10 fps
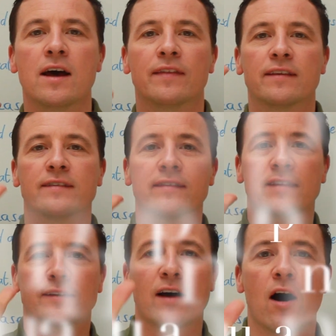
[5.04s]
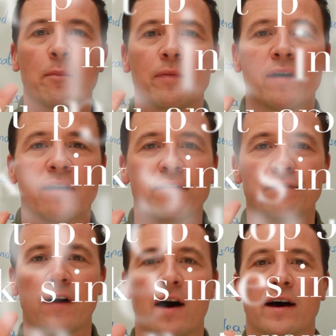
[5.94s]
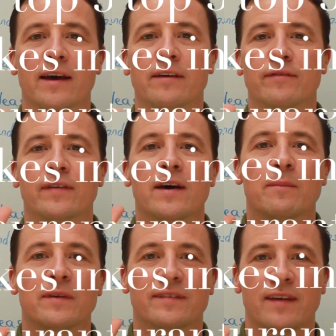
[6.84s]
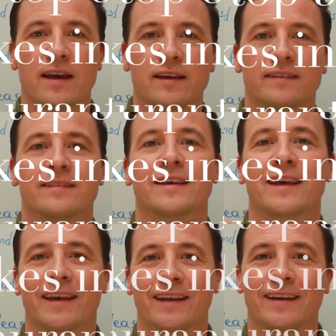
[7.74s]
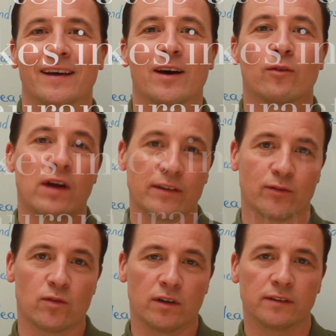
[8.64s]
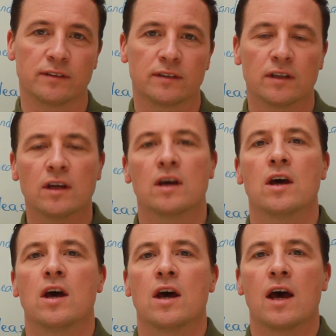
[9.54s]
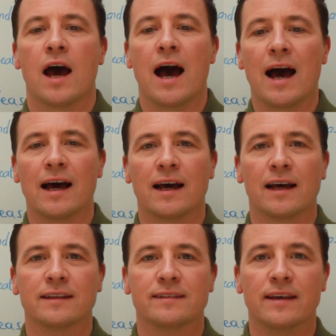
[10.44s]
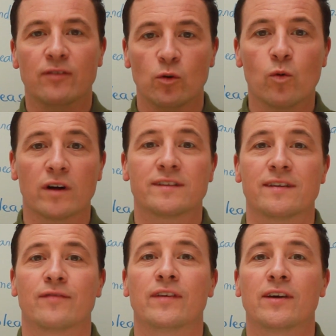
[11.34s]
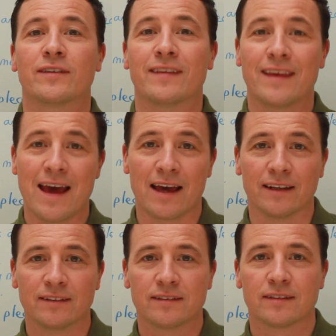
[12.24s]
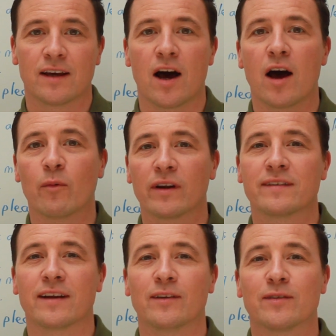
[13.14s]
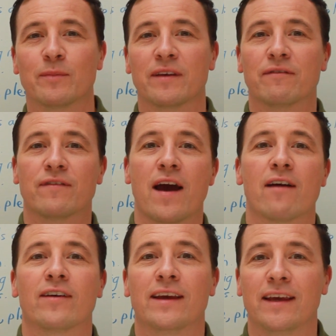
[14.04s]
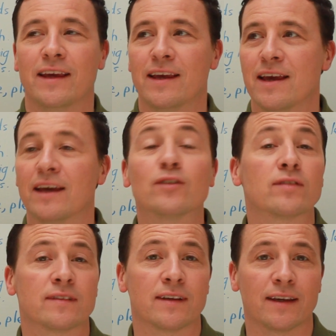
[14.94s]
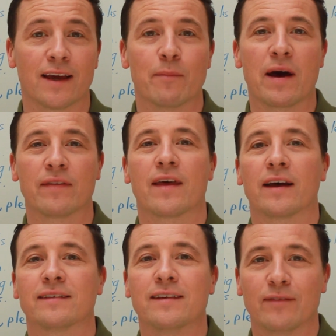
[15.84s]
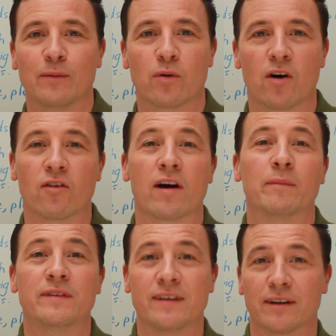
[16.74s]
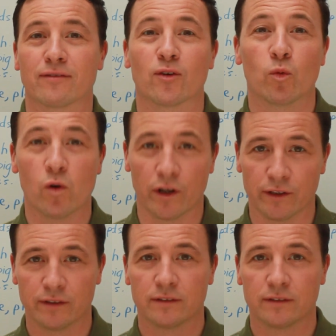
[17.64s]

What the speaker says: This is the top 5 mistakes in a restaurant. And if you watch this video to the end, I want to tell you something very interesting about that TV program Dinner for One.